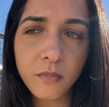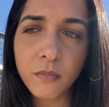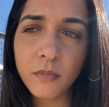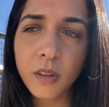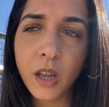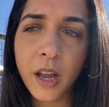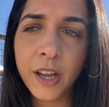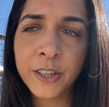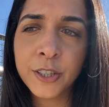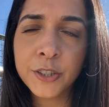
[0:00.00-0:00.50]

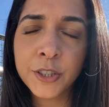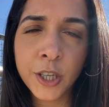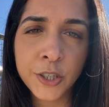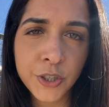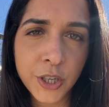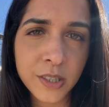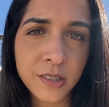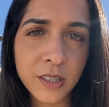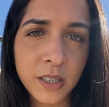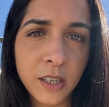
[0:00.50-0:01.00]
I could
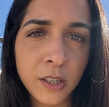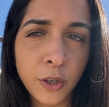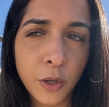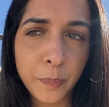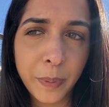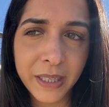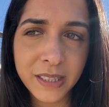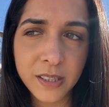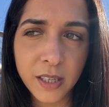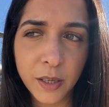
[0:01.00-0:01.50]
digest it a lot
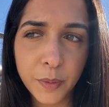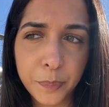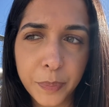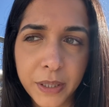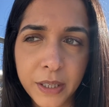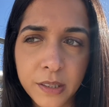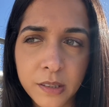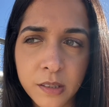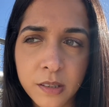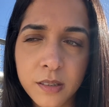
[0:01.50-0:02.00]
better,
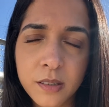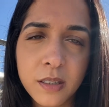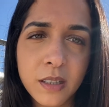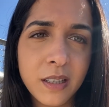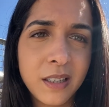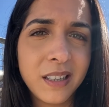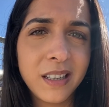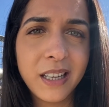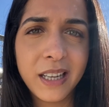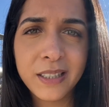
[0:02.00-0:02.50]
because
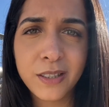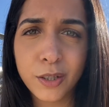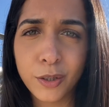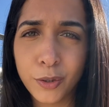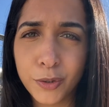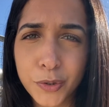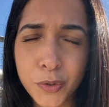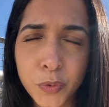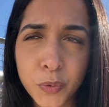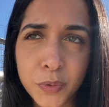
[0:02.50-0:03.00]
it's a
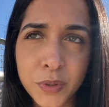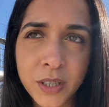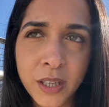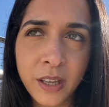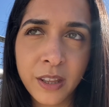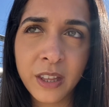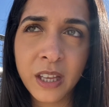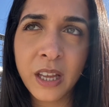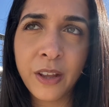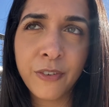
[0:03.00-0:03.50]
lot shorter.
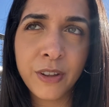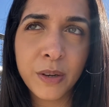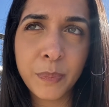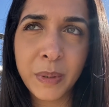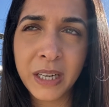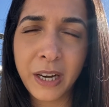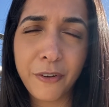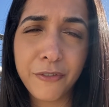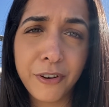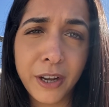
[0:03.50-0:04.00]
I think if it'd
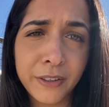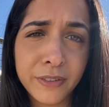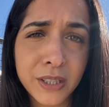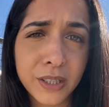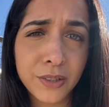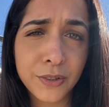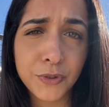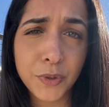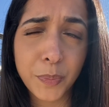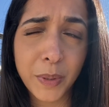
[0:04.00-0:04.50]
been like
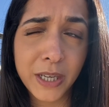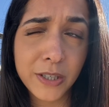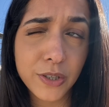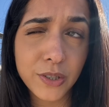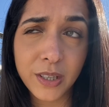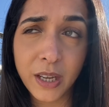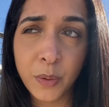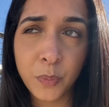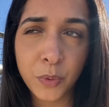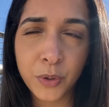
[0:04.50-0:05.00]
500-600
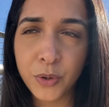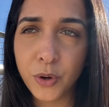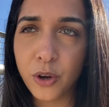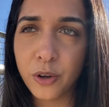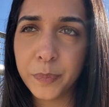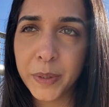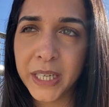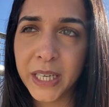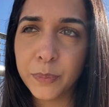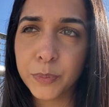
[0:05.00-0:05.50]
pages, I would not
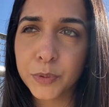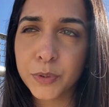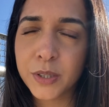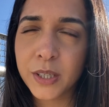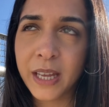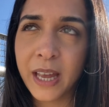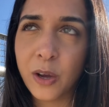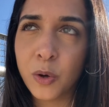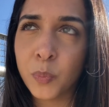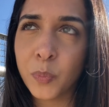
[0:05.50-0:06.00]
have been able to
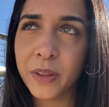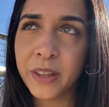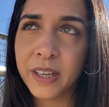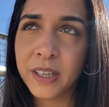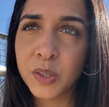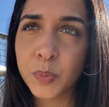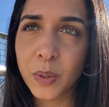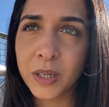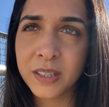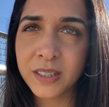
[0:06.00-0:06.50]
get on with it
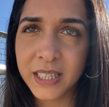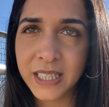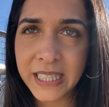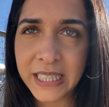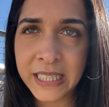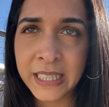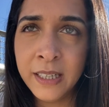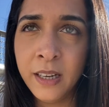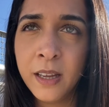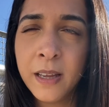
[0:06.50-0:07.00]
as well as I
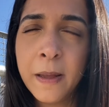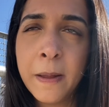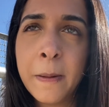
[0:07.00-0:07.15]
did.